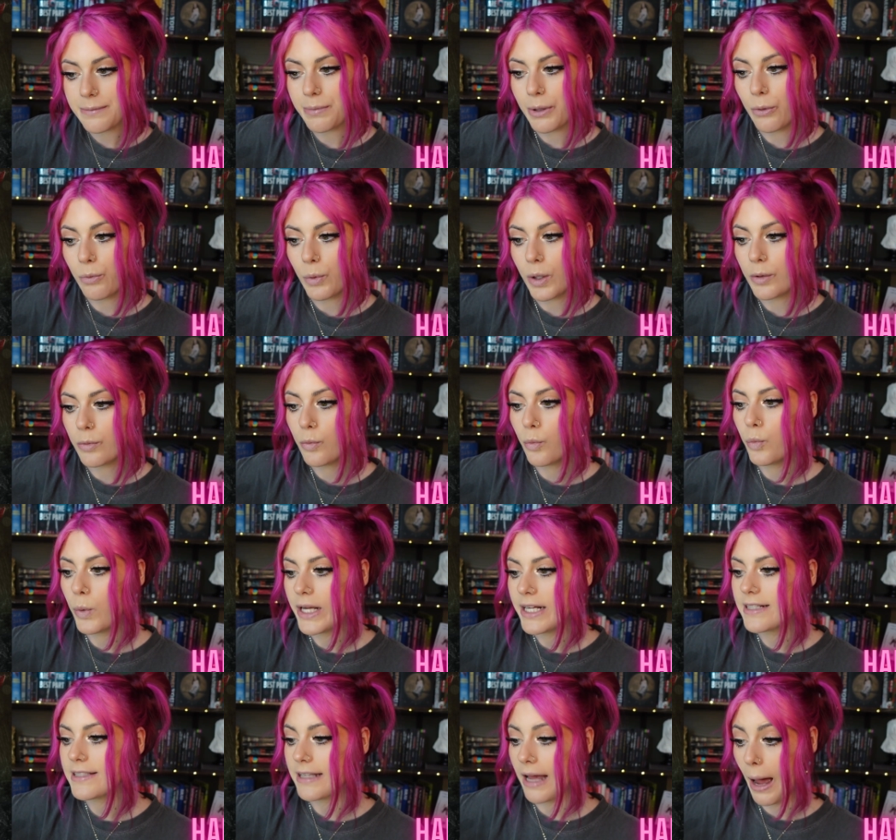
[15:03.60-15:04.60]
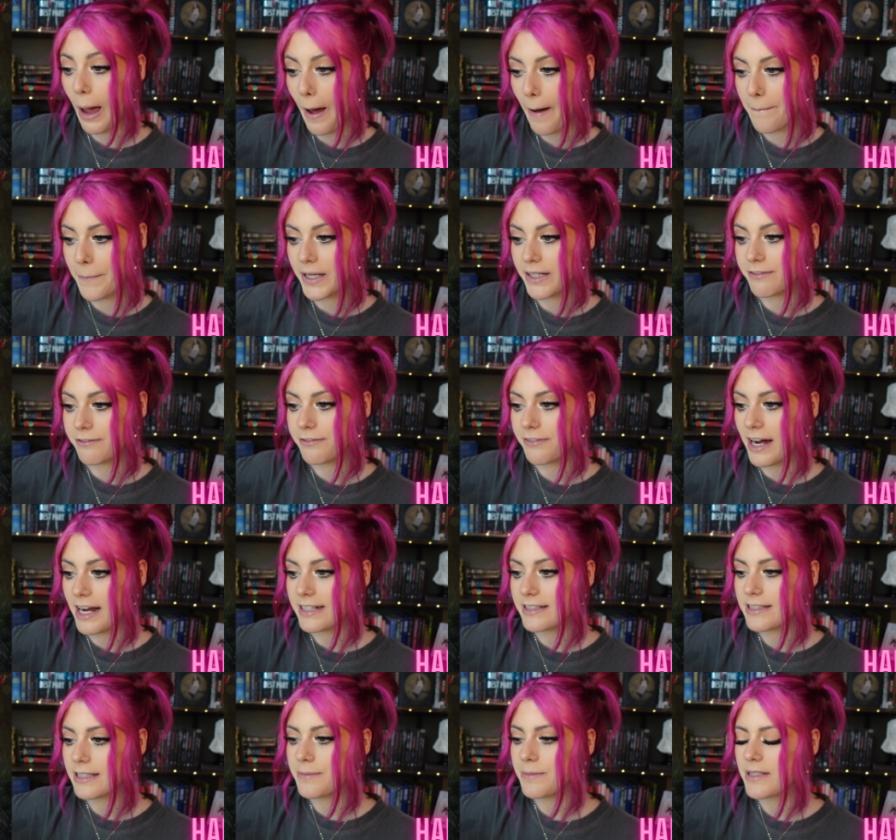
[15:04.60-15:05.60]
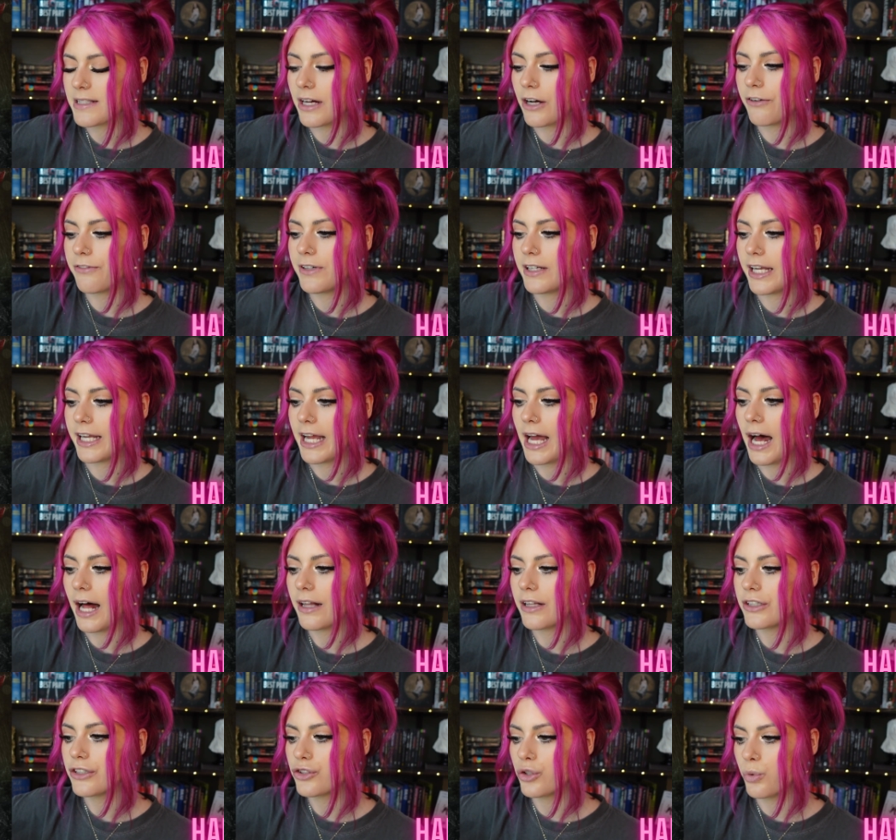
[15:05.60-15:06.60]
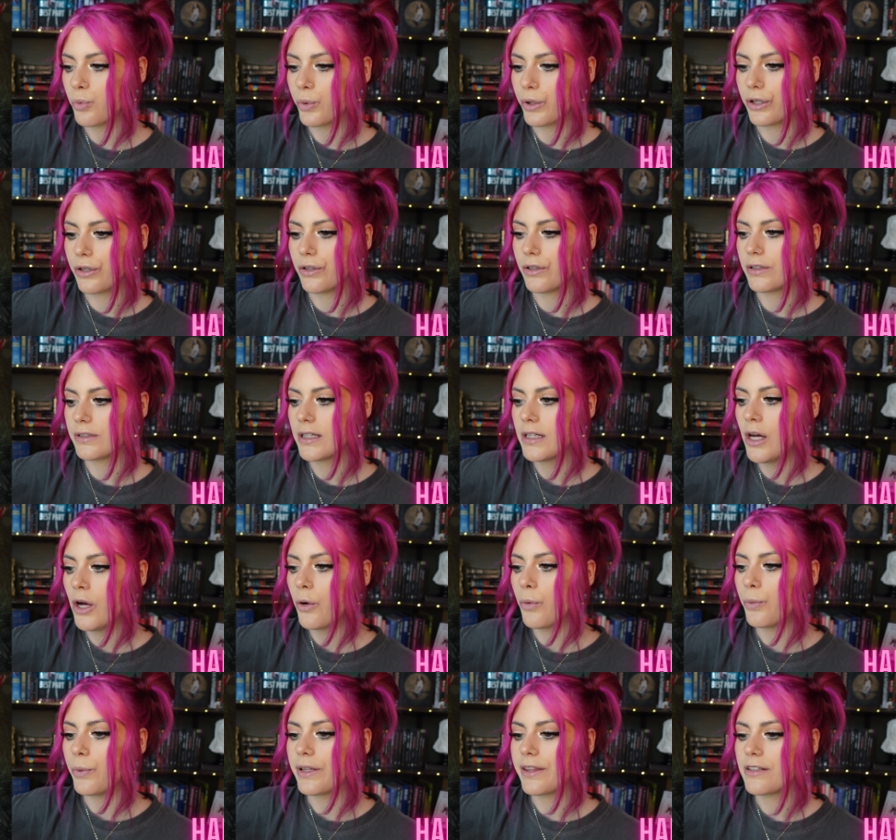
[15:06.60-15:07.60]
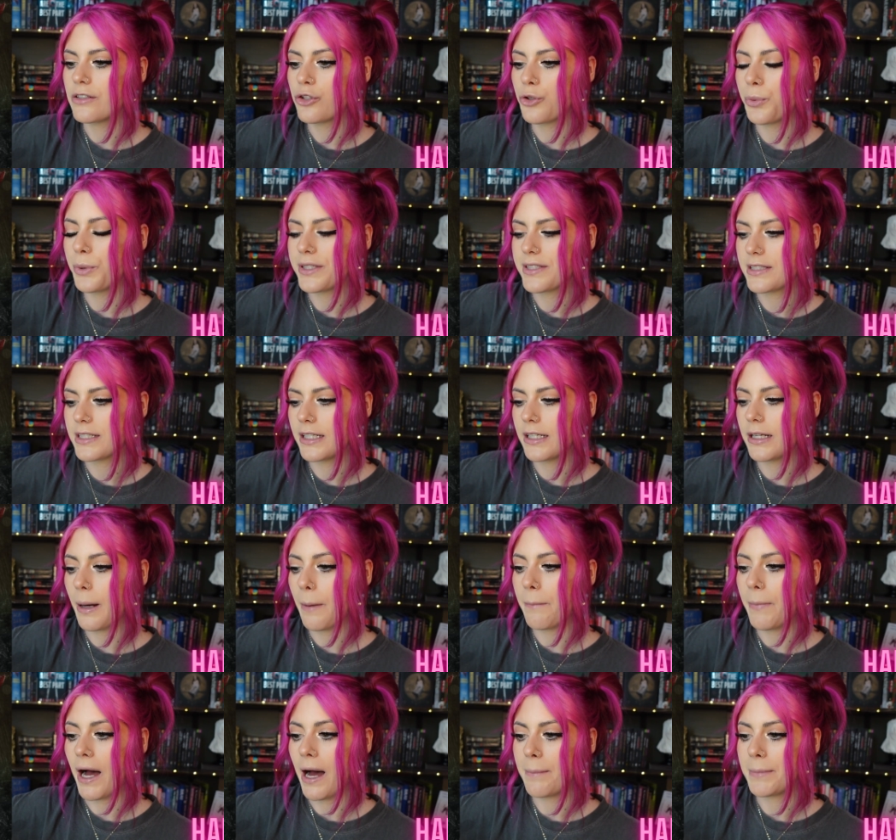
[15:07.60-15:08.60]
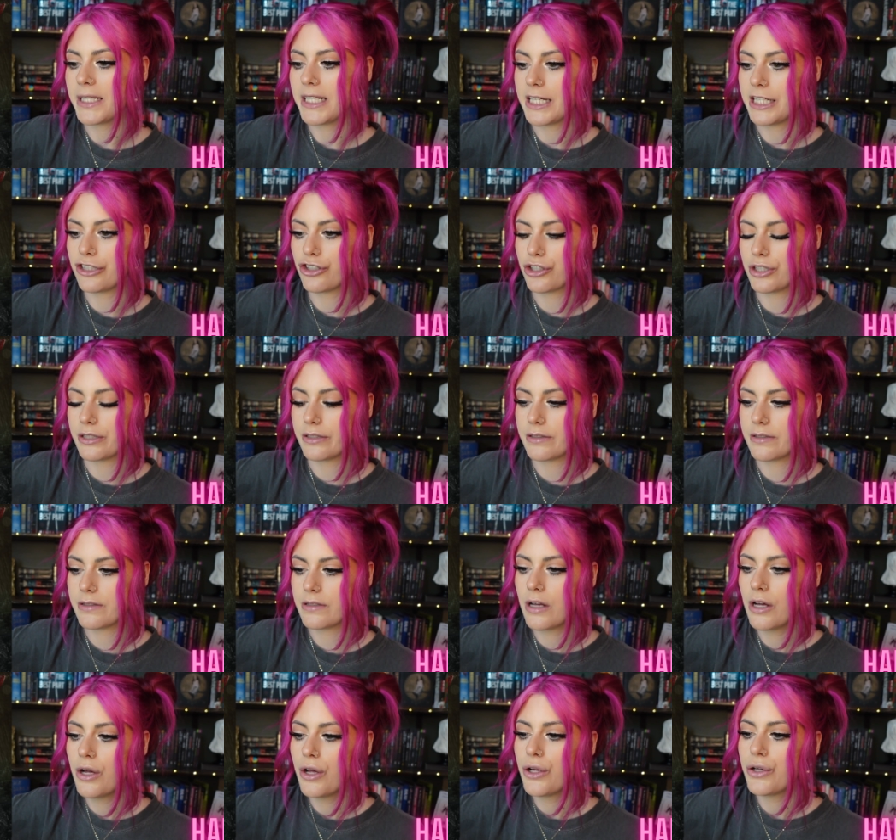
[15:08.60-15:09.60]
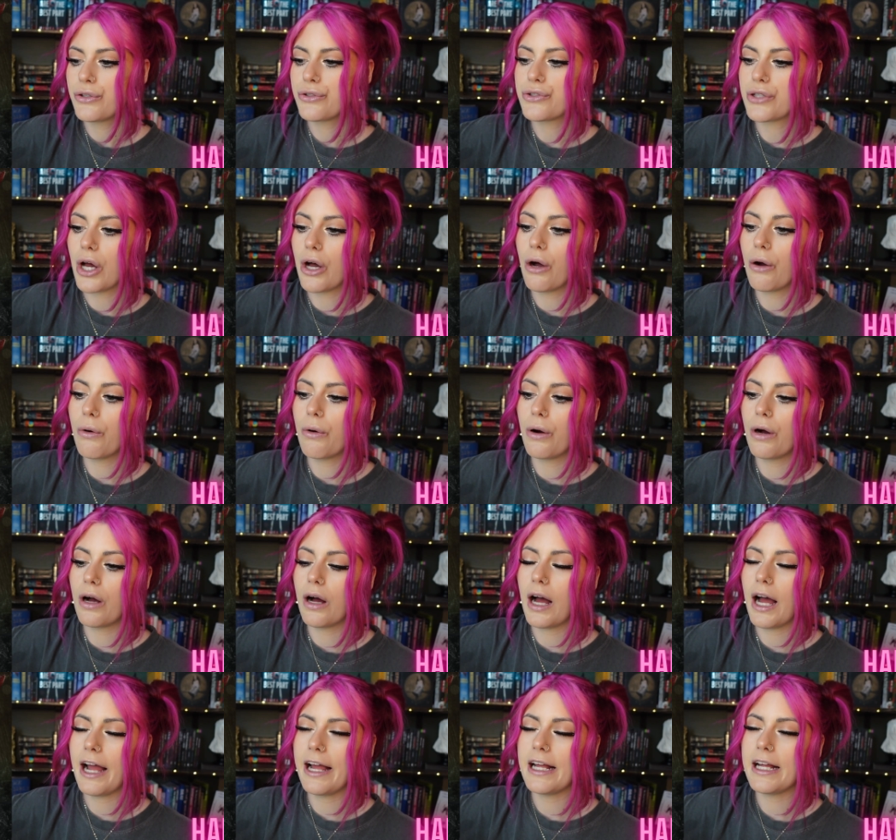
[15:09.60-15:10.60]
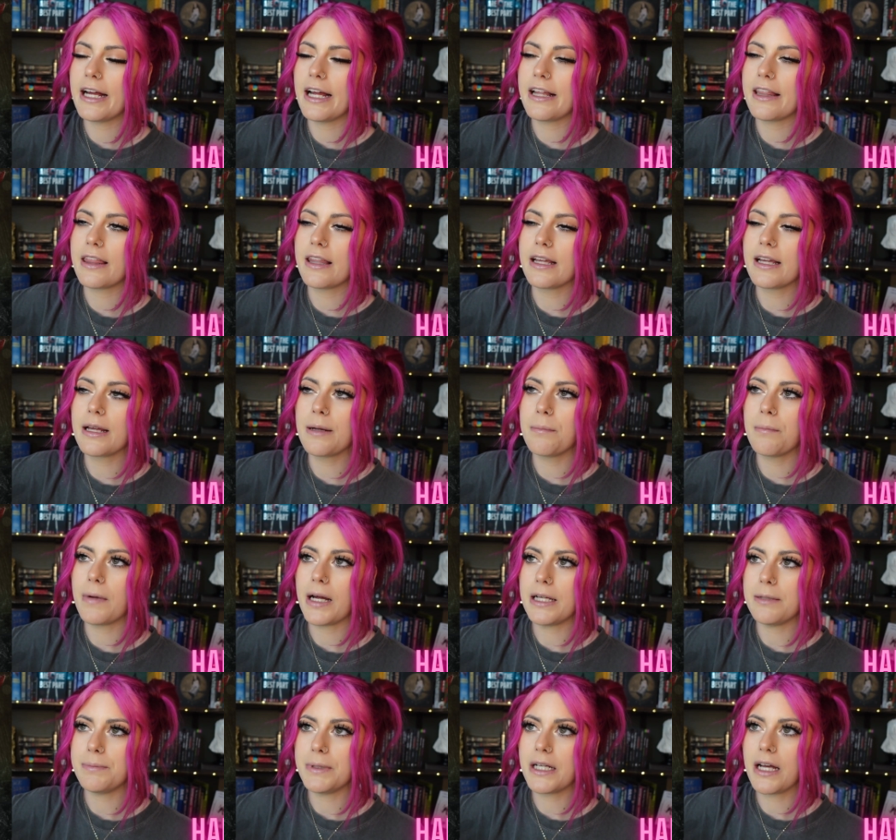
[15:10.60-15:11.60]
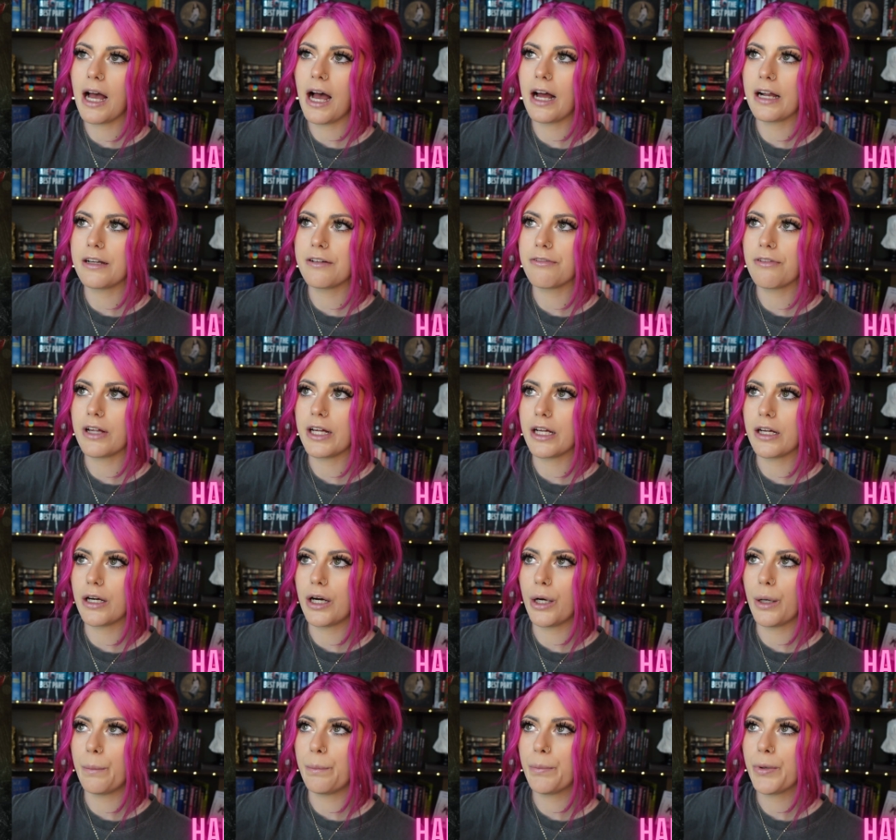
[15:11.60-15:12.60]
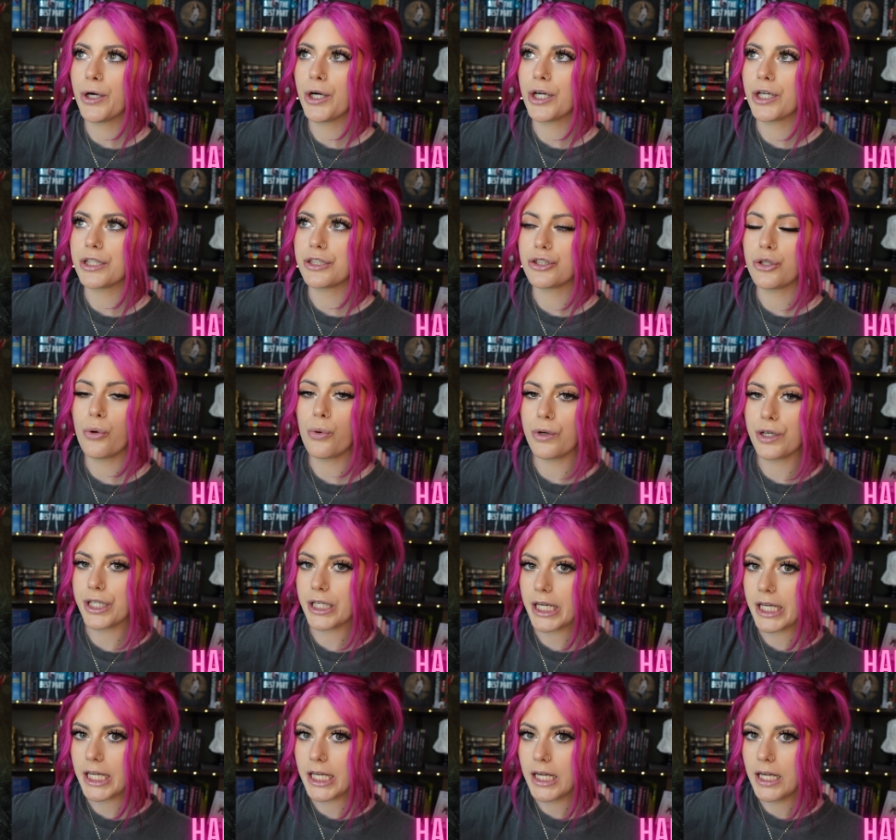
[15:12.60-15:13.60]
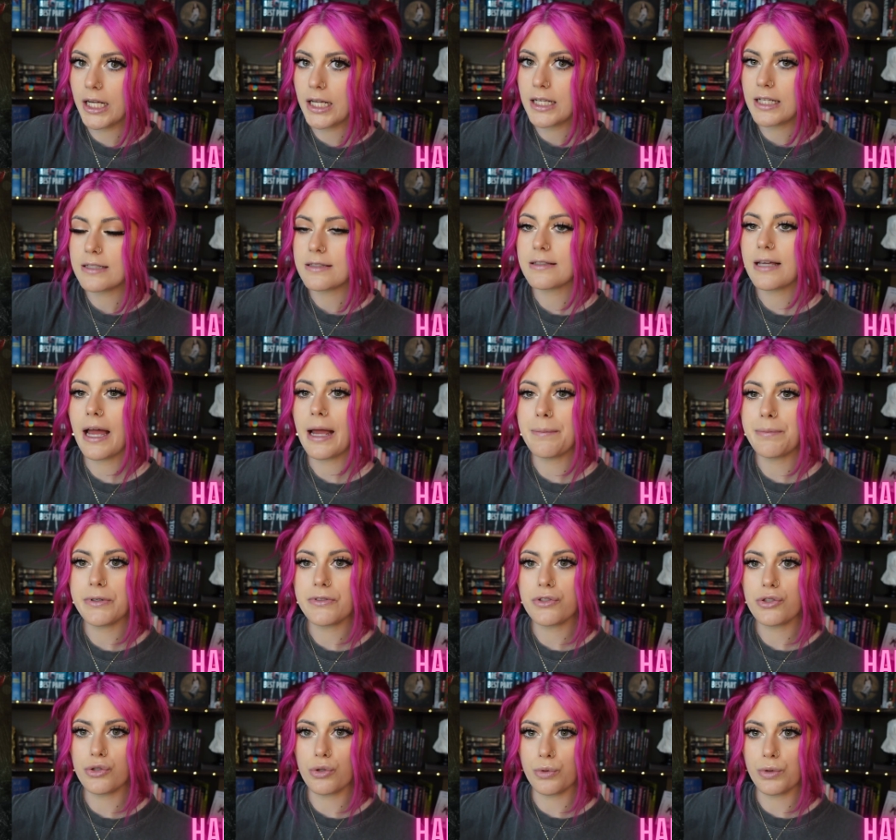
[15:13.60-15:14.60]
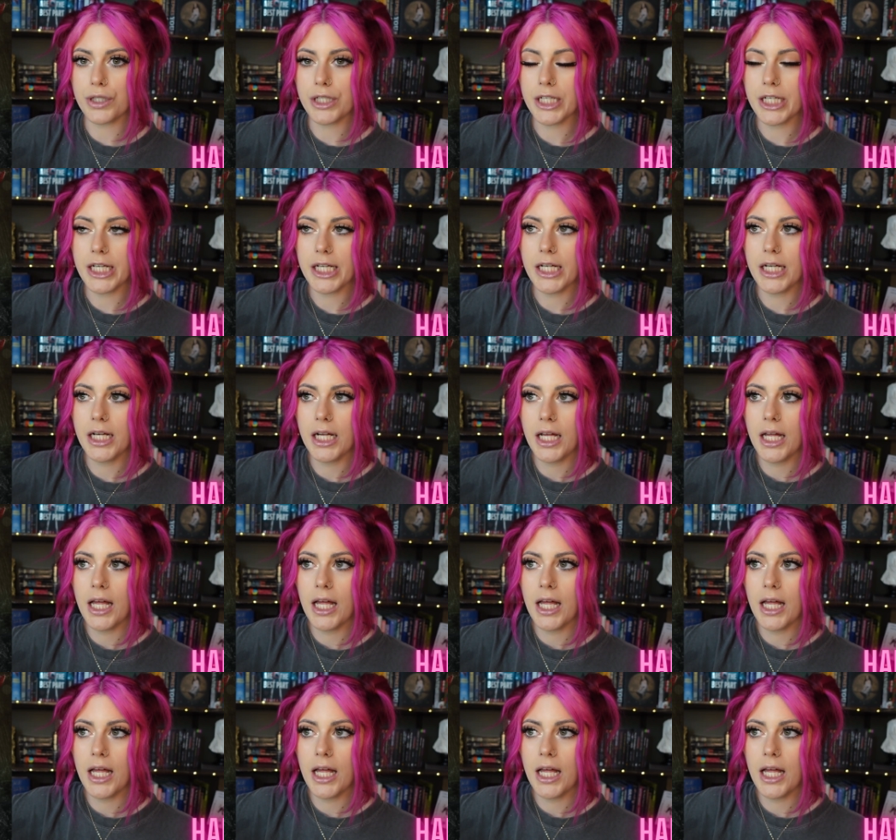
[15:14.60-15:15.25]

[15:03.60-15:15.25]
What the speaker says: but one wakes up and finds himself in a hellish world with twisted abominations. So I think it might be kind of like a purgatory type of story.